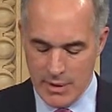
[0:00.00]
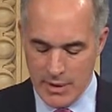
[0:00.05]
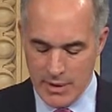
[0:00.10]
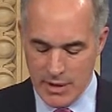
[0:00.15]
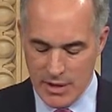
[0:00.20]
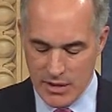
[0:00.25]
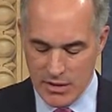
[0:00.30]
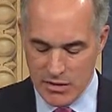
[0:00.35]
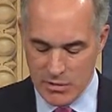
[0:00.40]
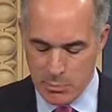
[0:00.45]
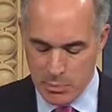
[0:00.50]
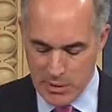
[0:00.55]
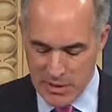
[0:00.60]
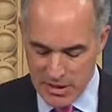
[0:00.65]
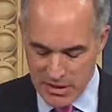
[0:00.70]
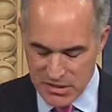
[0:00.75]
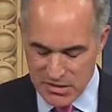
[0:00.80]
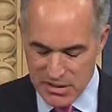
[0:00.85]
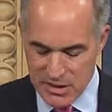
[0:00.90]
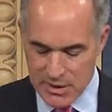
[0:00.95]

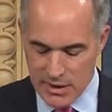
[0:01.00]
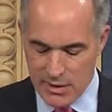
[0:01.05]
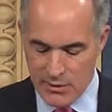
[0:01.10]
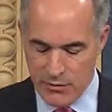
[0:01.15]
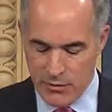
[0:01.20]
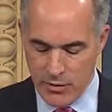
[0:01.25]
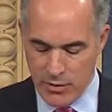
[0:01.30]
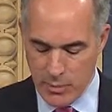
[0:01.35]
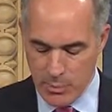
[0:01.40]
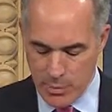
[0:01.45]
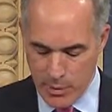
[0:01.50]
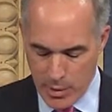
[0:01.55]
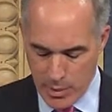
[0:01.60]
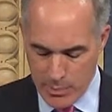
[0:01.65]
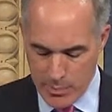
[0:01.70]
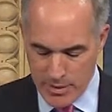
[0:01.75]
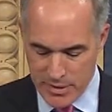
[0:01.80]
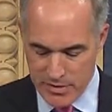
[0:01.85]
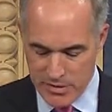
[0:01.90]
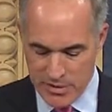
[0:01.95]
explicitly for the
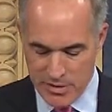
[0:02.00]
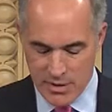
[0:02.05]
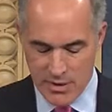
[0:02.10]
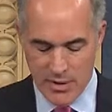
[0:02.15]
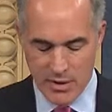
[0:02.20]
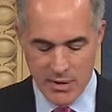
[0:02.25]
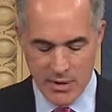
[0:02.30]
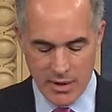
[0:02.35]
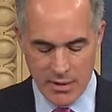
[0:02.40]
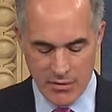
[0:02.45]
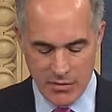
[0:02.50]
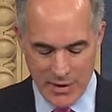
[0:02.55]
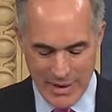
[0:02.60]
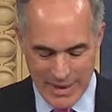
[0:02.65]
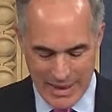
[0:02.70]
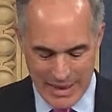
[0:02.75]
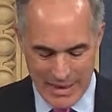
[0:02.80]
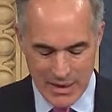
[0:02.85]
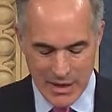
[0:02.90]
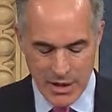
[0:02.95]
purpose of
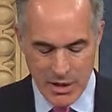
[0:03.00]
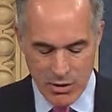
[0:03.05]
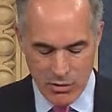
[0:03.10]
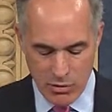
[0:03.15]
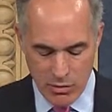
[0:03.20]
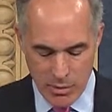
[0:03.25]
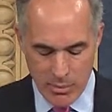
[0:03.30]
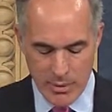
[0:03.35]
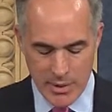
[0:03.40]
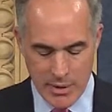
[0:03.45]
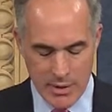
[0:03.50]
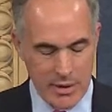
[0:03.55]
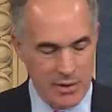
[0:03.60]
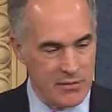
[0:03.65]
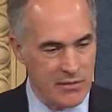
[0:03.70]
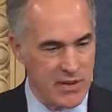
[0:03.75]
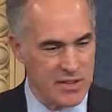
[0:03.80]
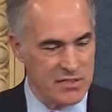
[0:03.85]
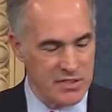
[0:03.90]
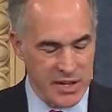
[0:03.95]
aiding criminal
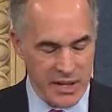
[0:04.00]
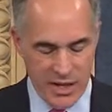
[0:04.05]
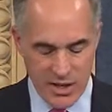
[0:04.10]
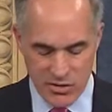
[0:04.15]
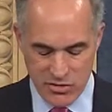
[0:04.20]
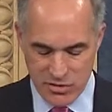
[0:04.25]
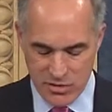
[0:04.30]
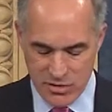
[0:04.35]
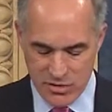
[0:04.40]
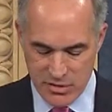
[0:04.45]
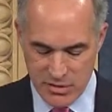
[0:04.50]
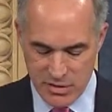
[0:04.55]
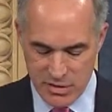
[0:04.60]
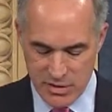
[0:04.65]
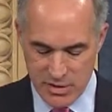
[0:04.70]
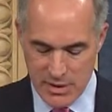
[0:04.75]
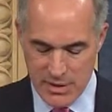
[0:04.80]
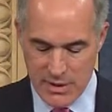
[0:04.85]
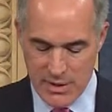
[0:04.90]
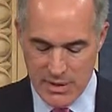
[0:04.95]
investigations
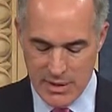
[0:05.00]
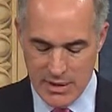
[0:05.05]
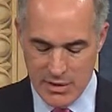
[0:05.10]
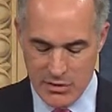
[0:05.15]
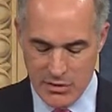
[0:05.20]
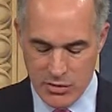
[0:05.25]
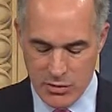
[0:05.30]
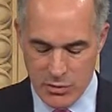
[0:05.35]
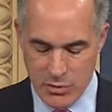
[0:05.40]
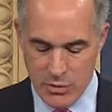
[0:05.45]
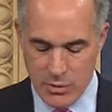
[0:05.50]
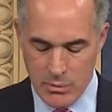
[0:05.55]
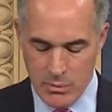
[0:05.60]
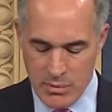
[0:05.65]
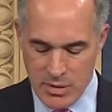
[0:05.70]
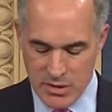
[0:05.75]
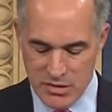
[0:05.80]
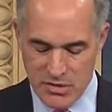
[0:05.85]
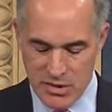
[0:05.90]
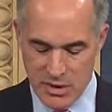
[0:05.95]
into
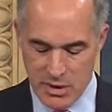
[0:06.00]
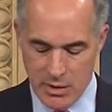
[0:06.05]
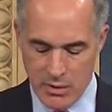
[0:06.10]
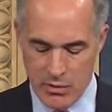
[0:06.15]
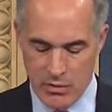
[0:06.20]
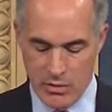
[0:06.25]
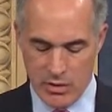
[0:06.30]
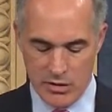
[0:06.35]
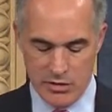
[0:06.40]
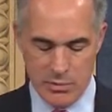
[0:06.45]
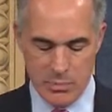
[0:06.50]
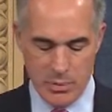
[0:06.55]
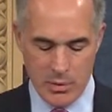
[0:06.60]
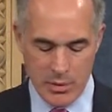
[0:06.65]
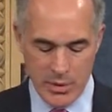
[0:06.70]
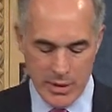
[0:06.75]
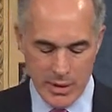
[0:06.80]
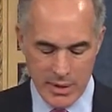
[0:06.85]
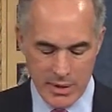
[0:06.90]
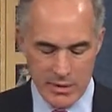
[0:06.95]
missing or
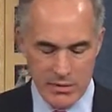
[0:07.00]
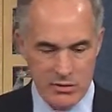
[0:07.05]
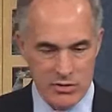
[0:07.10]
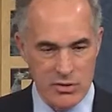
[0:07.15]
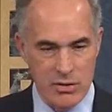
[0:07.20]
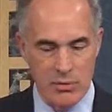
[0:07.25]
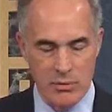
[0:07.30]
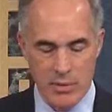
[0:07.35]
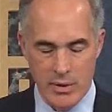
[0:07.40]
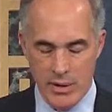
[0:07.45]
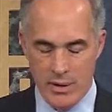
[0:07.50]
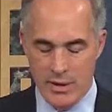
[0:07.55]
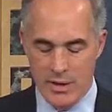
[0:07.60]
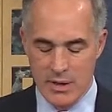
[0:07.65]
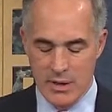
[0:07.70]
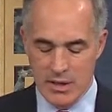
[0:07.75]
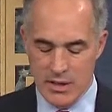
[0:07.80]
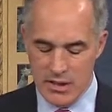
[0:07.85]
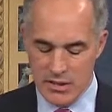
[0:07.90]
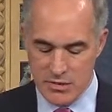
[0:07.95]
exploited children.
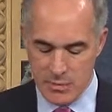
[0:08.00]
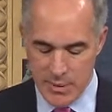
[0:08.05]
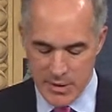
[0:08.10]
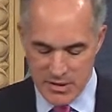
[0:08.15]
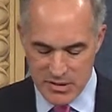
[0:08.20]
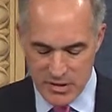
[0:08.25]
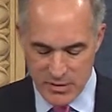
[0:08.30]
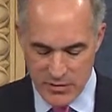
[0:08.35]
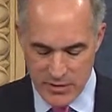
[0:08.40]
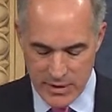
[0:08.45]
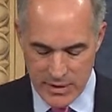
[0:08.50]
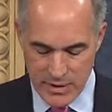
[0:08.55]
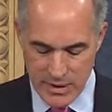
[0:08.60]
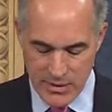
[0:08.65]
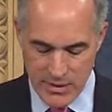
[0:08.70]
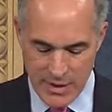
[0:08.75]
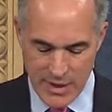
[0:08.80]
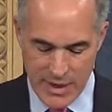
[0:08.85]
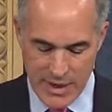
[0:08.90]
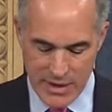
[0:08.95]
Specifically,
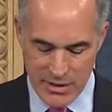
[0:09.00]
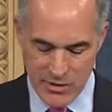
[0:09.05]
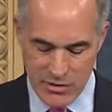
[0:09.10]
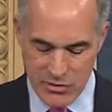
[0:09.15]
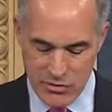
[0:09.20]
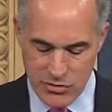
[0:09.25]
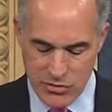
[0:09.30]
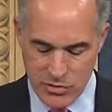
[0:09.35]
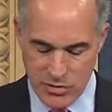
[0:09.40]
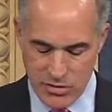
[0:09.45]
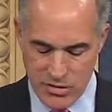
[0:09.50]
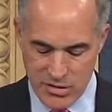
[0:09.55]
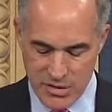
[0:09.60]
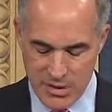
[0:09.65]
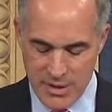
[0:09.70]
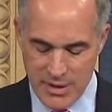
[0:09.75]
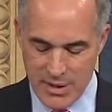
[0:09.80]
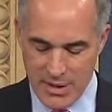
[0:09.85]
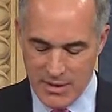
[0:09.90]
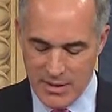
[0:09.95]
the Act ensures
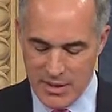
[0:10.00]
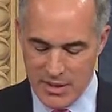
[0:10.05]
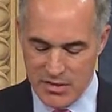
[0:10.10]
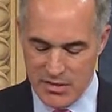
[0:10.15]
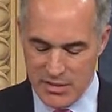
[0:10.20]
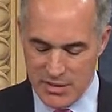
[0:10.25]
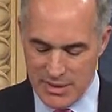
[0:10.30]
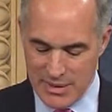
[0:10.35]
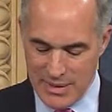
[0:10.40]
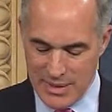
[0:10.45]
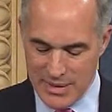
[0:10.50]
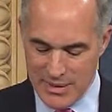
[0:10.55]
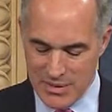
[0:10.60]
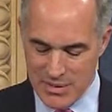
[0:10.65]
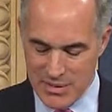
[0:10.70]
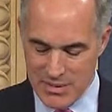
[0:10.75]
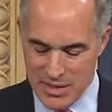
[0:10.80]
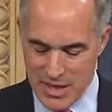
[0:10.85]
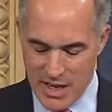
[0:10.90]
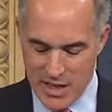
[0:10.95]
that
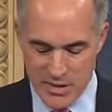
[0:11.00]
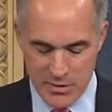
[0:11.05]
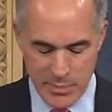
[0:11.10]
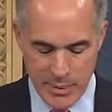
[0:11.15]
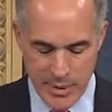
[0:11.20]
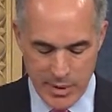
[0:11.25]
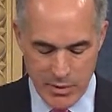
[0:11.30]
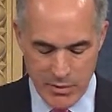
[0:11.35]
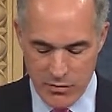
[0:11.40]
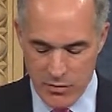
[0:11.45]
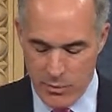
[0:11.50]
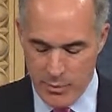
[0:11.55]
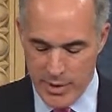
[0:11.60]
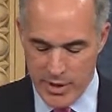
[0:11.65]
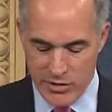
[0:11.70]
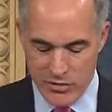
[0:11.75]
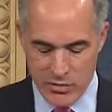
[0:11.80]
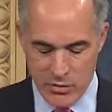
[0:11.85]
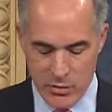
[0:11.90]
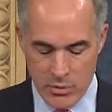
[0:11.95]
select taxpayer
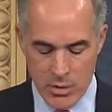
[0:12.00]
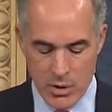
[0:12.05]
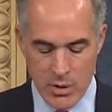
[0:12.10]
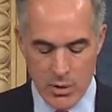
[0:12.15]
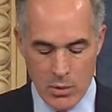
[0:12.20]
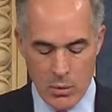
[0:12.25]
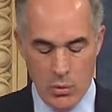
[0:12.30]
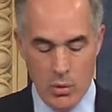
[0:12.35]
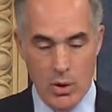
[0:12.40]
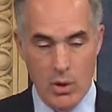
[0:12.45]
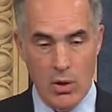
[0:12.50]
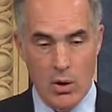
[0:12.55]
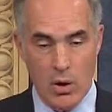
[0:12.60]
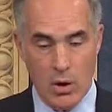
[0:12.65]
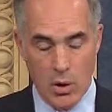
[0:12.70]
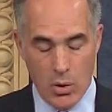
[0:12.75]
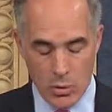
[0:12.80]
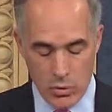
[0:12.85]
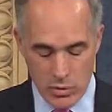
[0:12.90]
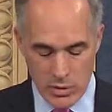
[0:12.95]
information will
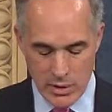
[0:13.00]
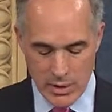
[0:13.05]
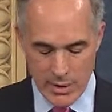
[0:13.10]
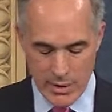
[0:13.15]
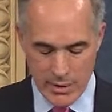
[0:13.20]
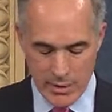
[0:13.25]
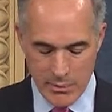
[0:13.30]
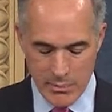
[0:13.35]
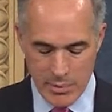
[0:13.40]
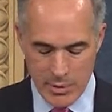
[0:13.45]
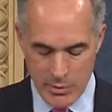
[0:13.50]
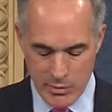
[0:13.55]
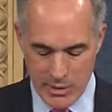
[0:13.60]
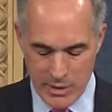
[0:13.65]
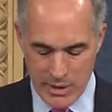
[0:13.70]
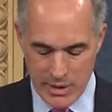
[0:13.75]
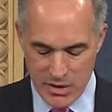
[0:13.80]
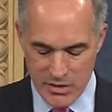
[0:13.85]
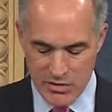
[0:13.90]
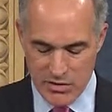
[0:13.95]
only be
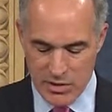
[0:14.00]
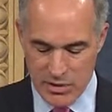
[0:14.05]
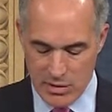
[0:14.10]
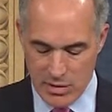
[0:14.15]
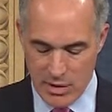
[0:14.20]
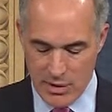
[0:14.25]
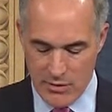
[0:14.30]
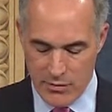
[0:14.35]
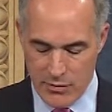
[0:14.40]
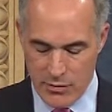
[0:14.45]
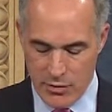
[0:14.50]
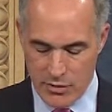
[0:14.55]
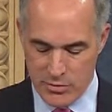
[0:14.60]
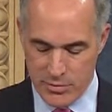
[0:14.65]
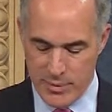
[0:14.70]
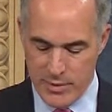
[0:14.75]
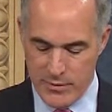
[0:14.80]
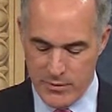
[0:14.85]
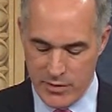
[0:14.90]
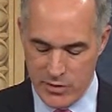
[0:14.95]
released to law
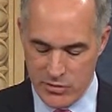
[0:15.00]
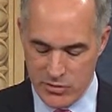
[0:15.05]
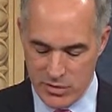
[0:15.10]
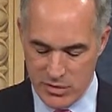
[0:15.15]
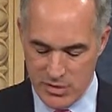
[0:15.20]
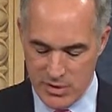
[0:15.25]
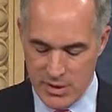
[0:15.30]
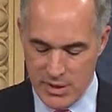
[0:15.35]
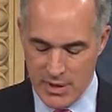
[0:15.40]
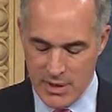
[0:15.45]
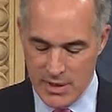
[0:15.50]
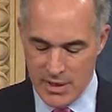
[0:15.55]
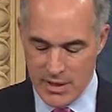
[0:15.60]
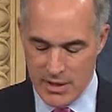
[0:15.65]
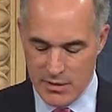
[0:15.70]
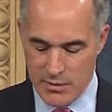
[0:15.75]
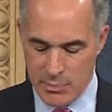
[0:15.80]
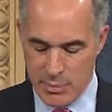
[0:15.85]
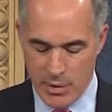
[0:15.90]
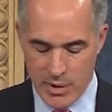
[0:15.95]
enforcement officials
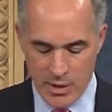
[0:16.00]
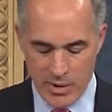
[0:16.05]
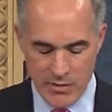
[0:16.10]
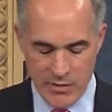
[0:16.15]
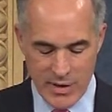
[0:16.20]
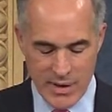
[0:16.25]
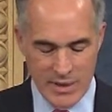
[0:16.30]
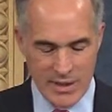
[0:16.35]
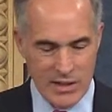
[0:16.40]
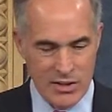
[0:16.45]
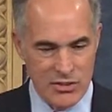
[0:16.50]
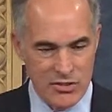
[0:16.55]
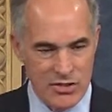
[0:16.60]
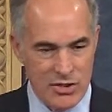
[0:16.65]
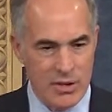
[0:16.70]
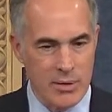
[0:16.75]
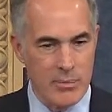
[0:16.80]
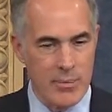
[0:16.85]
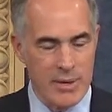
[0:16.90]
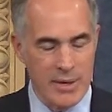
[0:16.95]
as part of a
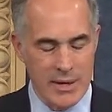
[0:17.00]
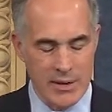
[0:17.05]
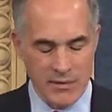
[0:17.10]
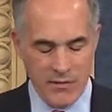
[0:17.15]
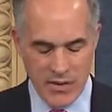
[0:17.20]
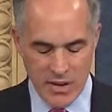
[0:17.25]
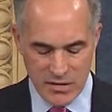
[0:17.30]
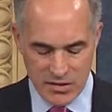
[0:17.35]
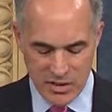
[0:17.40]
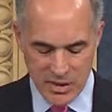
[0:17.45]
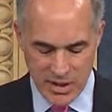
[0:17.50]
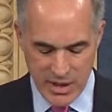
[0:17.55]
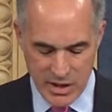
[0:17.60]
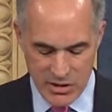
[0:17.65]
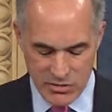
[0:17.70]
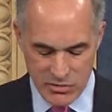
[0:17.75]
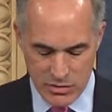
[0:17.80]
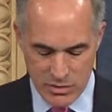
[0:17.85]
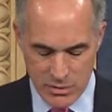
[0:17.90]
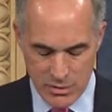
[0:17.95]
legitimate
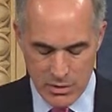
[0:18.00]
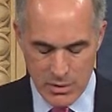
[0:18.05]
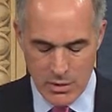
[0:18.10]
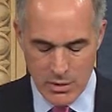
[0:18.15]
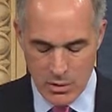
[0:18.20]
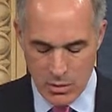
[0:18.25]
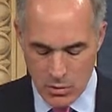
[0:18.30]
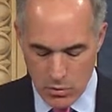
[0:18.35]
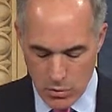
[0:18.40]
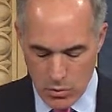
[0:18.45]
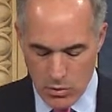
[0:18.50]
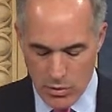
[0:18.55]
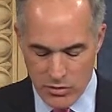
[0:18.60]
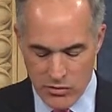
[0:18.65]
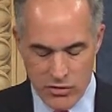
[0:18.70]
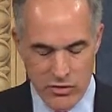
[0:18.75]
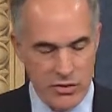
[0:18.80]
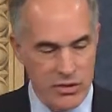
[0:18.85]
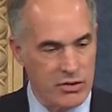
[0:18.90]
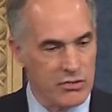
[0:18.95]
investigation or
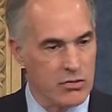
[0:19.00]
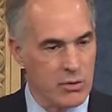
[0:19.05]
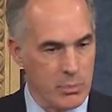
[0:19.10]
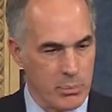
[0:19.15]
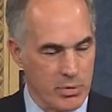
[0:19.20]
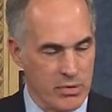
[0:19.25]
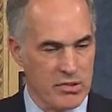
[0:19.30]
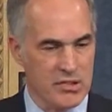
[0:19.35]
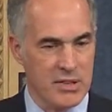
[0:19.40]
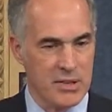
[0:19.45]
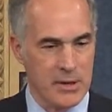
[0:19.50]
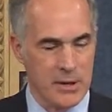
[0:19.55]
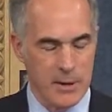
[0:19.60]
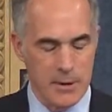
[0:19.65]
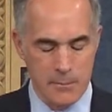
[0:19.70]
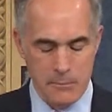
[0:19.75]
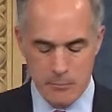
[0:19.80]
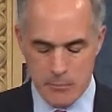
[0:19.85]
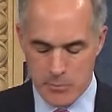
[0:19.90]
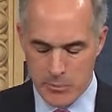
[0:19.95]
judicial
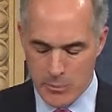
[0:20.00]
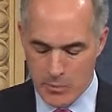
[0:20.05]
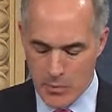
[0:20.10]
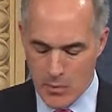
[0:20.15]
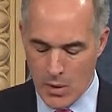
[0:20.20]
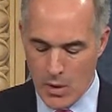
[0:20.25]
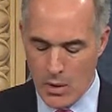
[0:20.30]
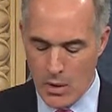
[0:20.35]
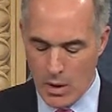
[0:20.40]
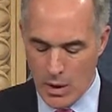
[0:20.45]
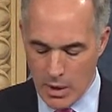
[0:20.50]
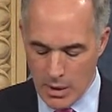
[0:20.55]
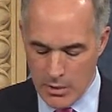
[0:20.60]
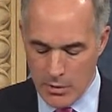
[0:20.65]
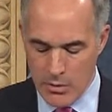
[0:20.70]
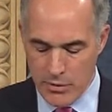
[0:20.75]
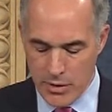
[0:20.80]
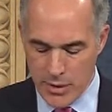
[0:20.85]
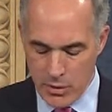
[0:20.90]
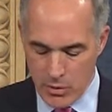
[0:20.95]
proceeding
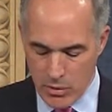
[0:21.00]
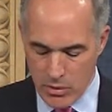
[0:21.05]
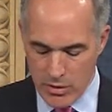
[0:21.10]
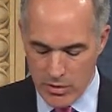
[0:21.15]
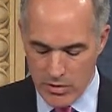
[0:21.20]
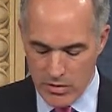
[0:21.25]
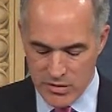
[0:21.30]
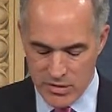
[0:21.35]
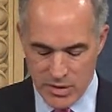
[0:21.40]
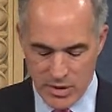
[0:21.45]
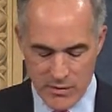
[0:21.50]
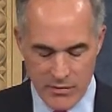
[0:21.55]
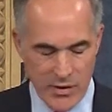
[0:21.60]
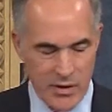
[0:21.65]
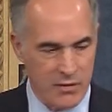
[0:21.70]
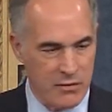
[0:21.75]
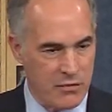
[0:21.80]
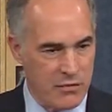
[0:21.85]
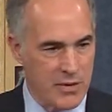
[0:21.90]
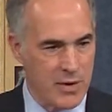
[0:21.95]
under the orders of
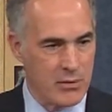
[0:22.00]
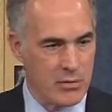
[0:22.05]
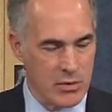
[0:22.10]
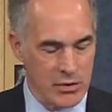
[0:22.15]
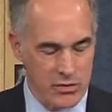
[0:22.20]
a federal